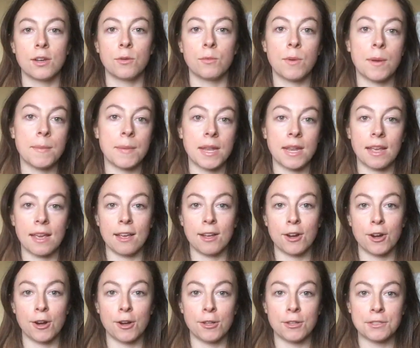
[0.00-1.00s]
women and
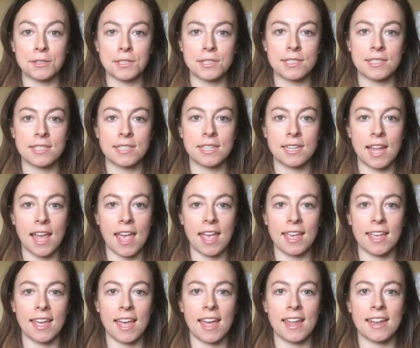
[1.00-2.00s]
girls
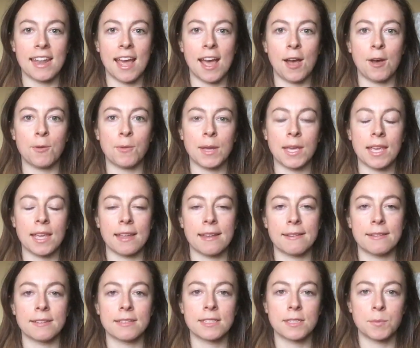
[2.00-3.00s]
today and how we
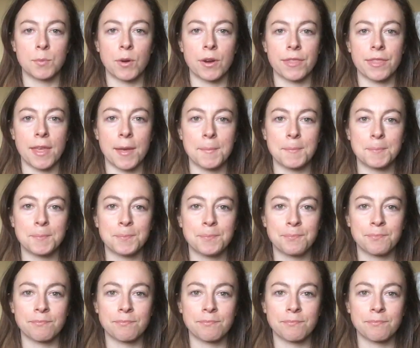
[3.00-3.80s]
can support them.